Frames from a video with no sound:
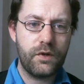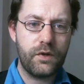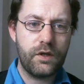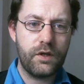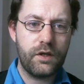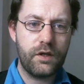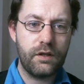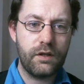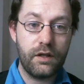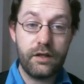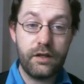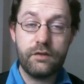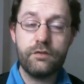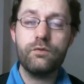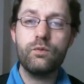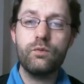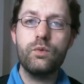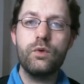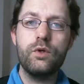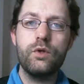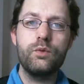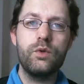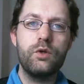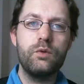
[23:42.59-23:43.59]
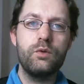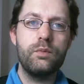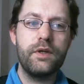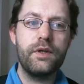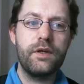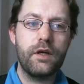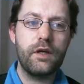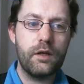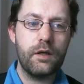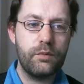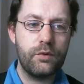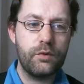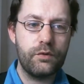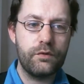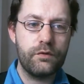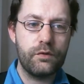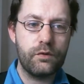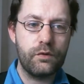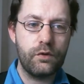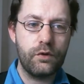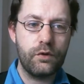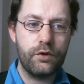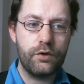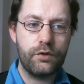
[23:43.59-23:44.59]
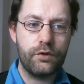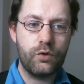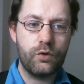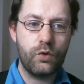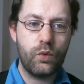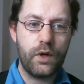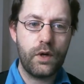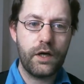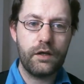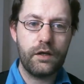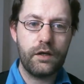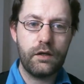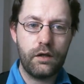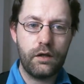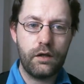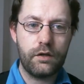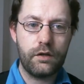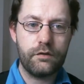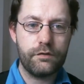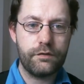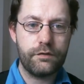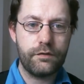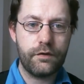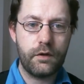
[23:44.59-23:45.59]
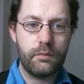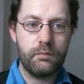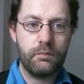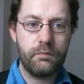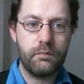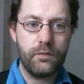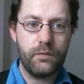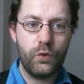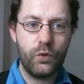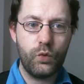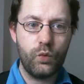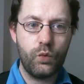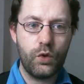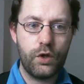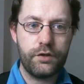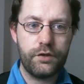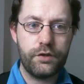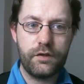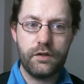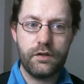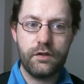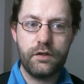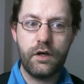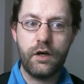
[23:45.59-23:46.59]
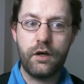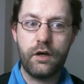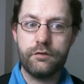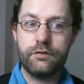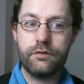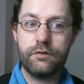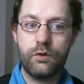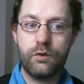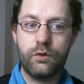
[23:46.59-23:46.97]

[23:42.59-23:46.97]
at least we will be able to learn quite a lot from what he does,